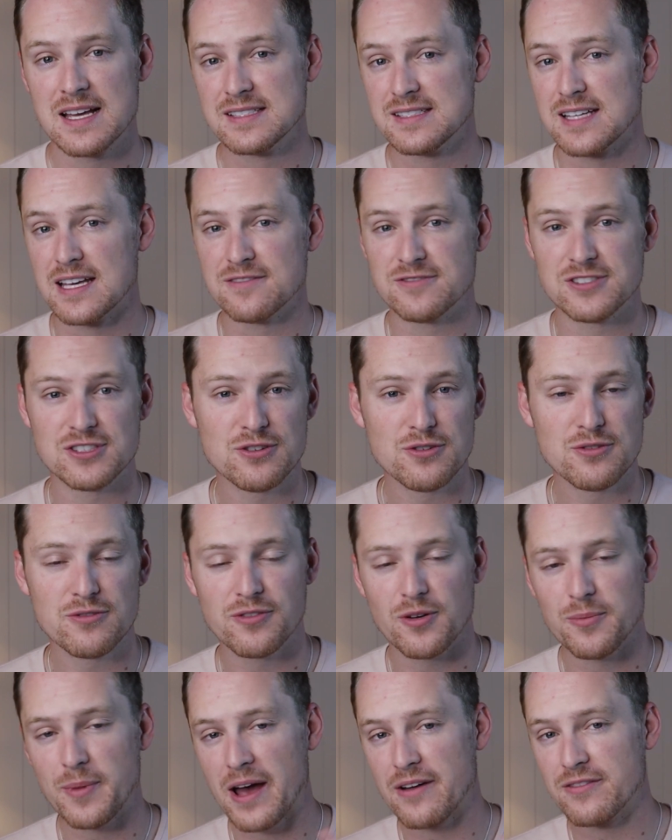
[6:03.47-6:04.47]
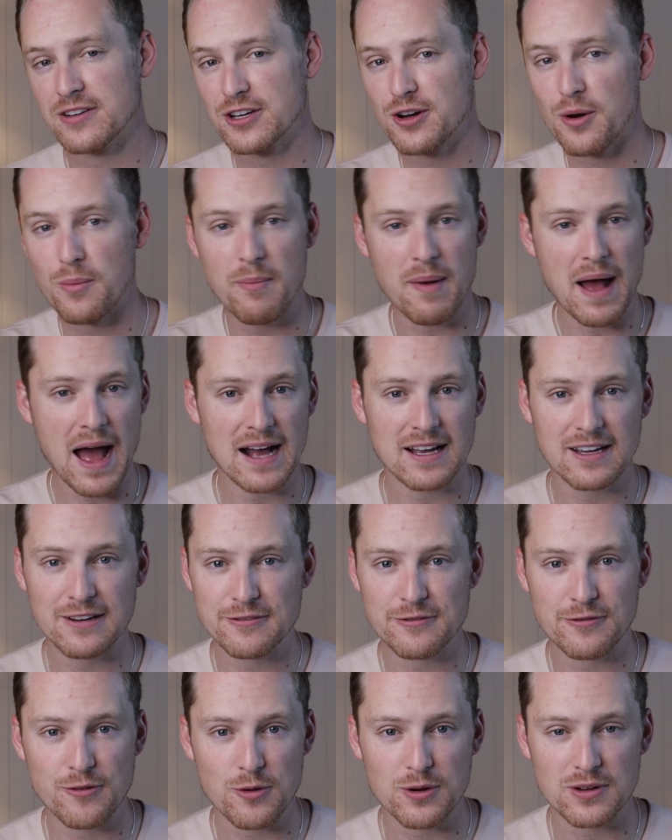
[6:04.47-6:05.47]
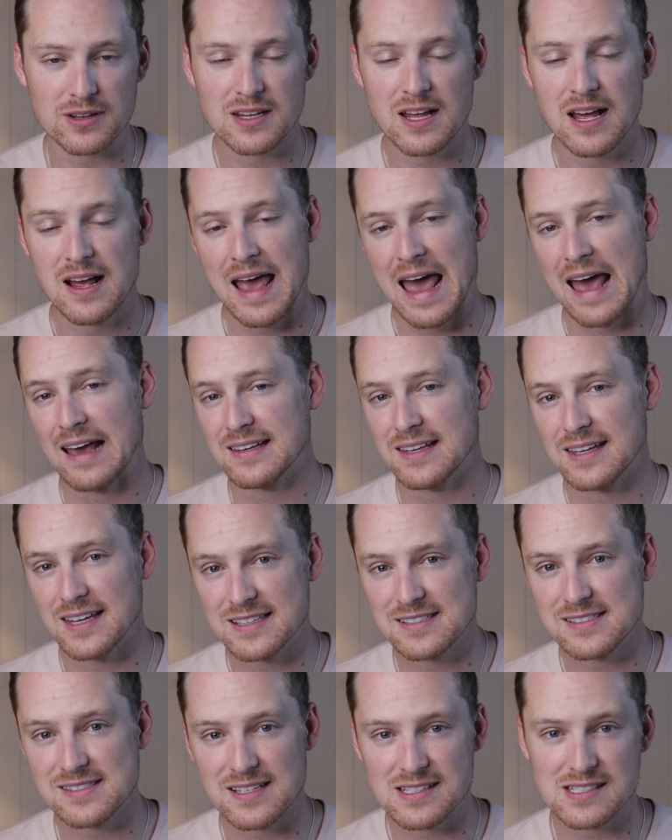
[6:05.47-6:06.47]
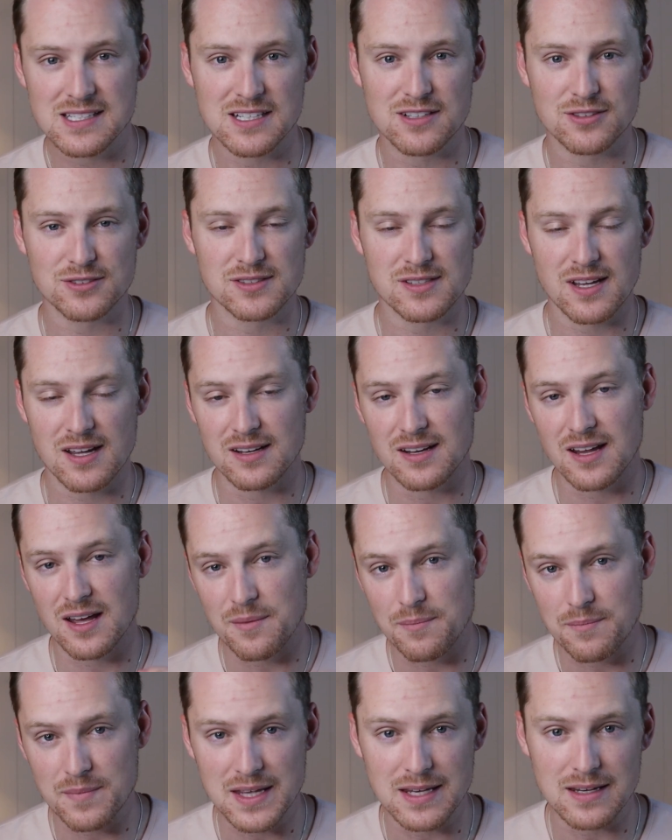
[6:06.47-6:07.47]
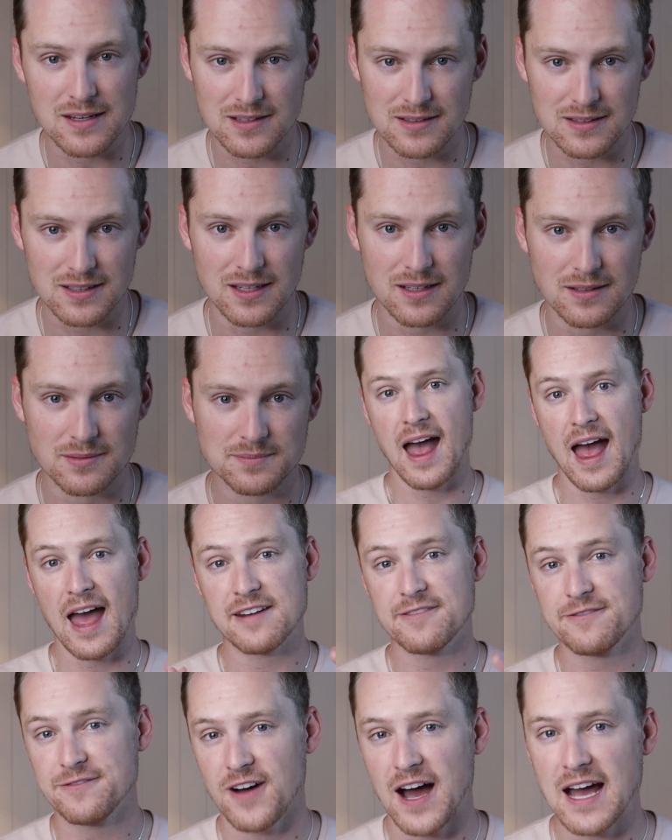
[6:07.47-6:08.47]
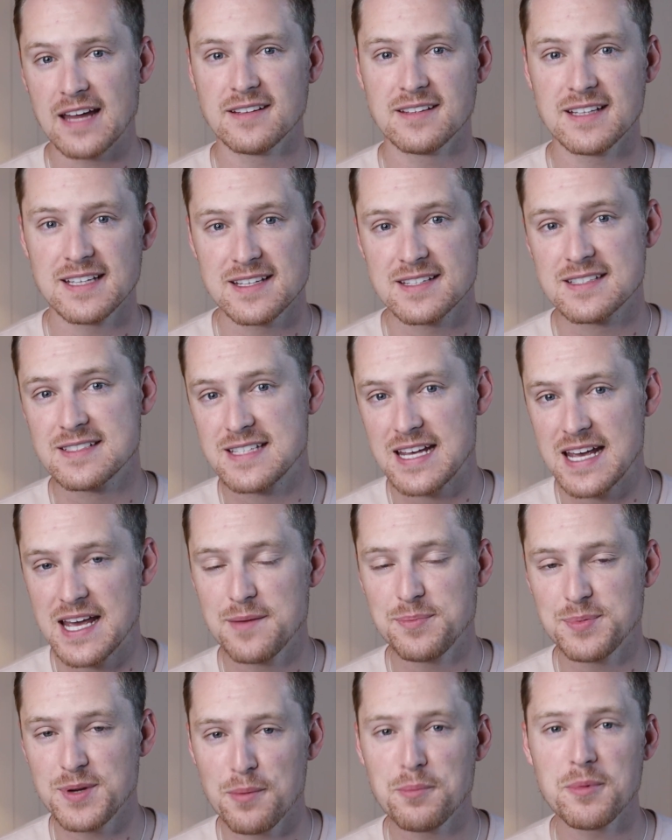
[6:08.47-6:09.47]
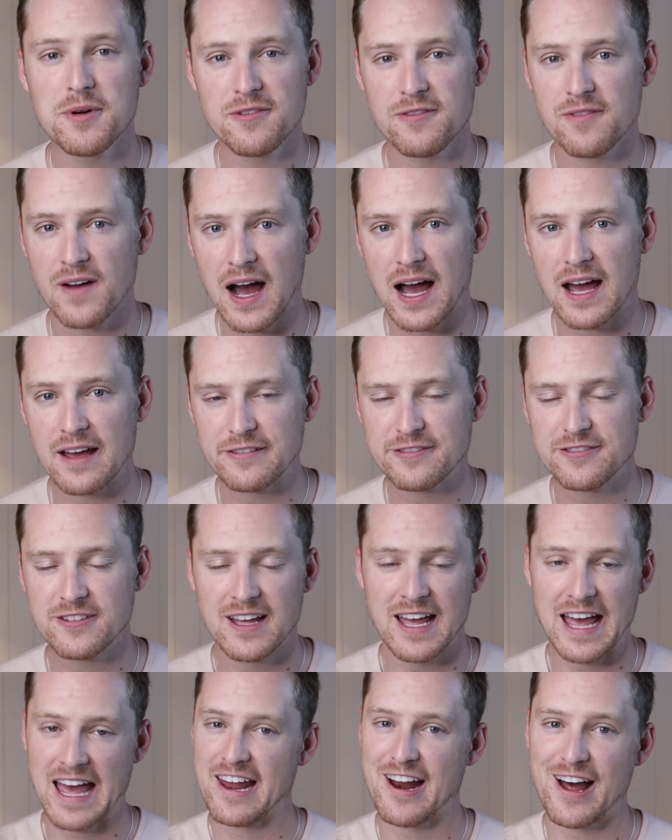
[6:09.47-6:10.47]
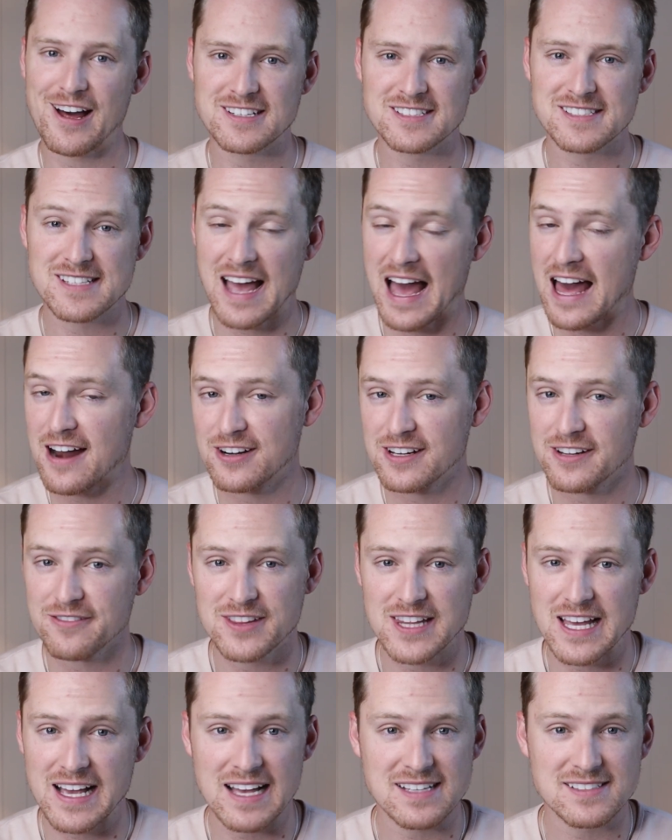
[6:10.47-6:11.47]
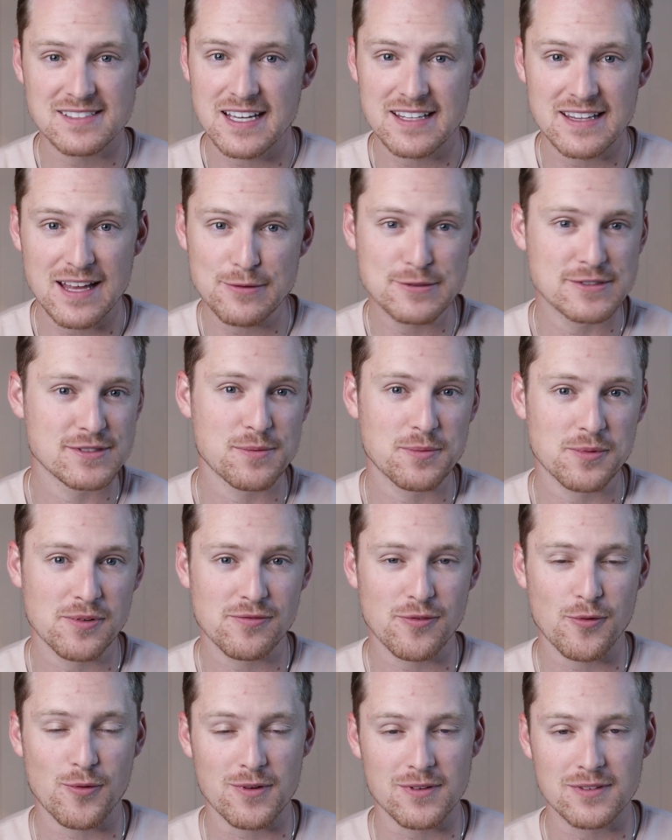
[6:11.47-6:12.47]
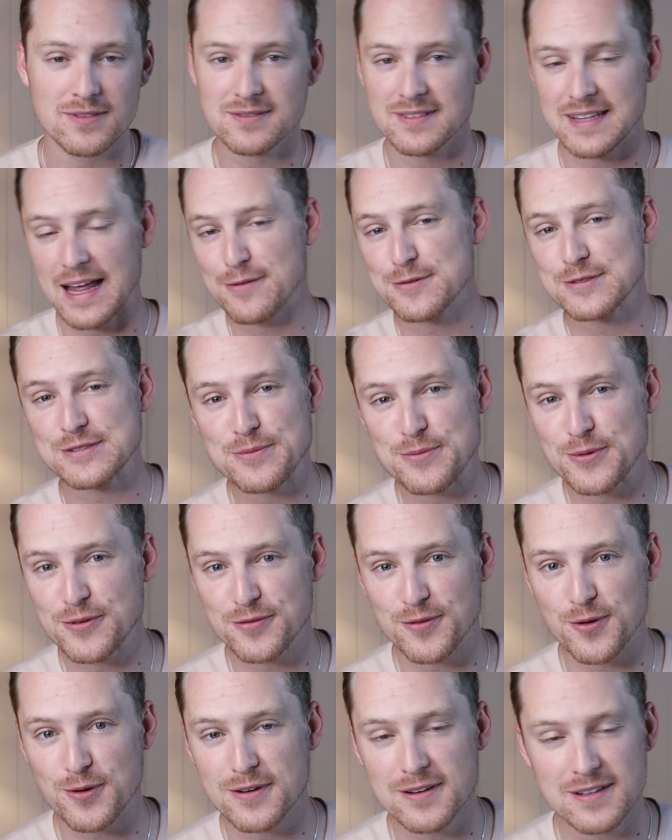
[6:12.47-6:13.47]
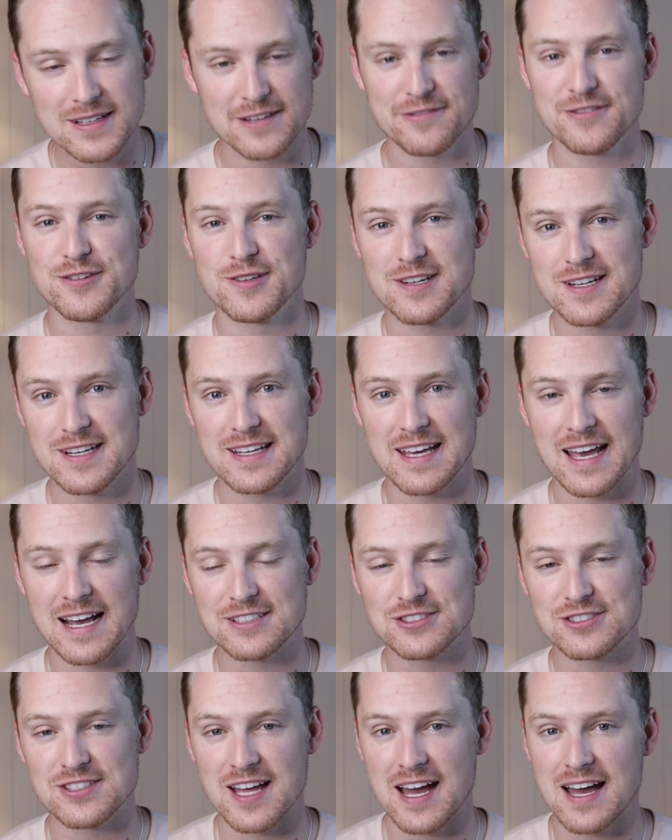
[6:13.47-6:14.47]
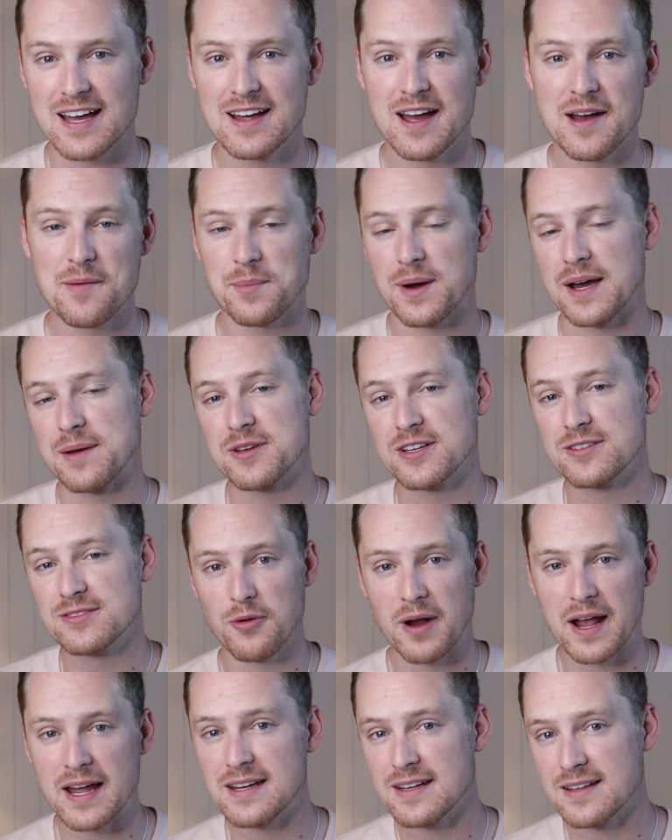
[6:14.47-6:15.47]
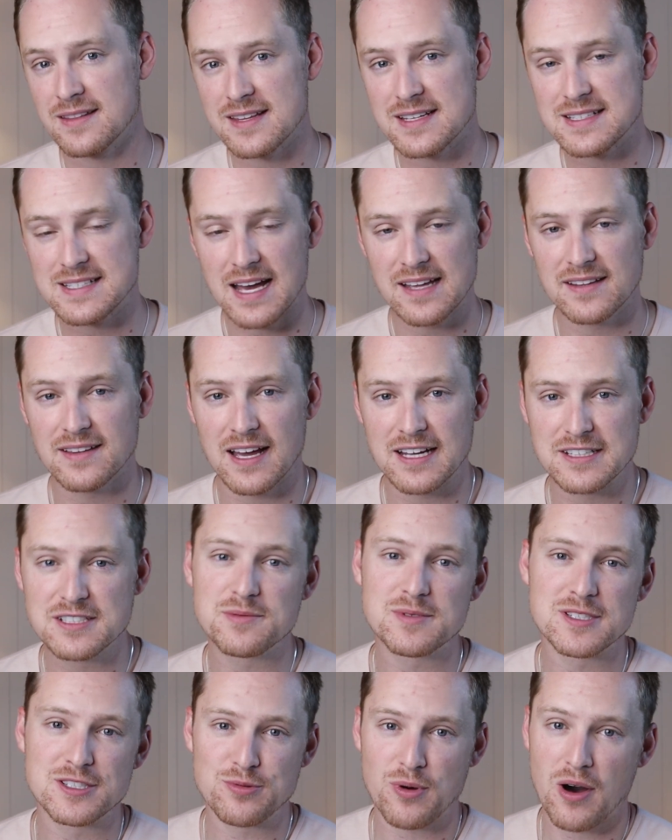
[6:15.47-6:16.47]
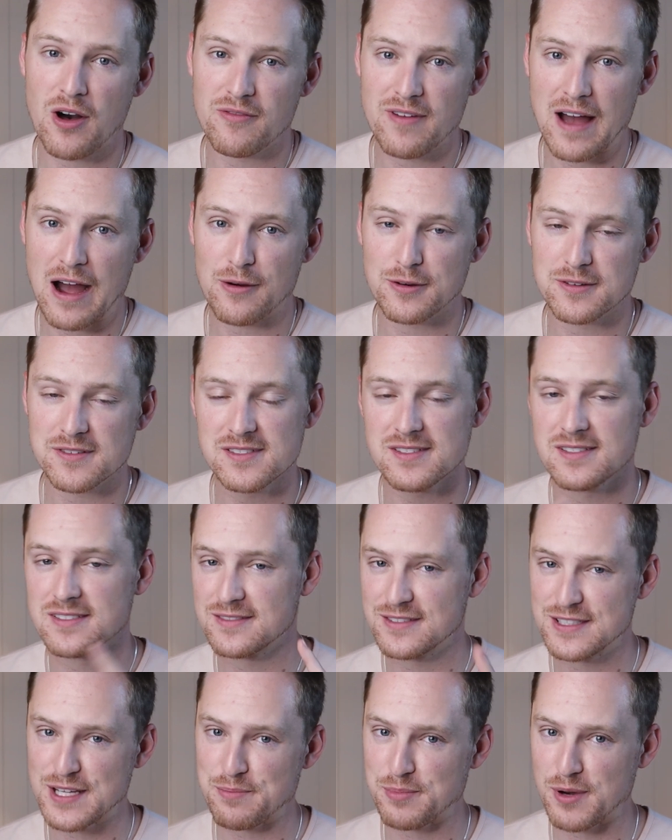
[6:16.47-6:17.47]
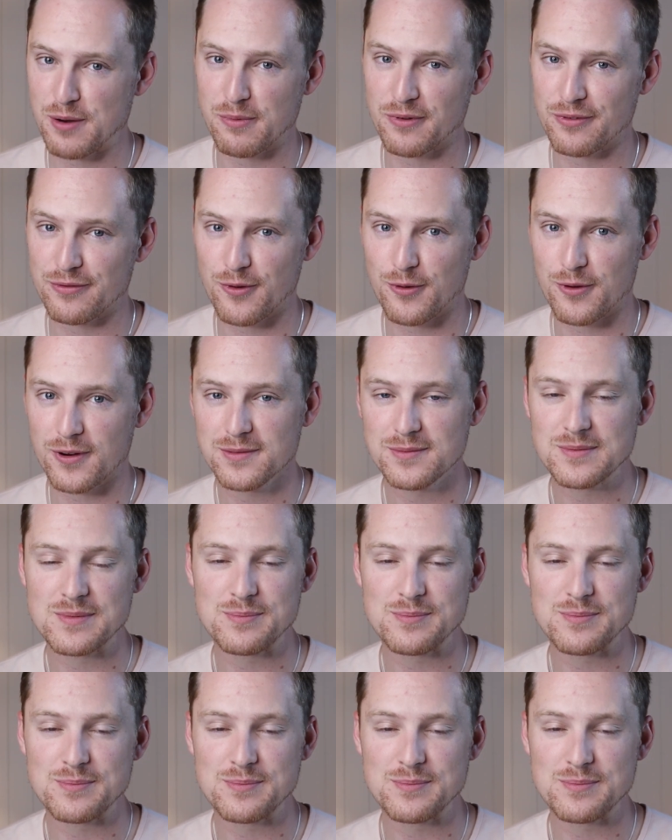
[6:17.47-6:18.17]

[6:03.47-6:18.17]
saves you from having to go back and forth, and gets the deal done immediately. And finally, tip number 5, and honestly, I don't even think I said that was number 4. That was number 4, if you didn't catch that, by creating the deadline to be 12 hours. Tip number 4,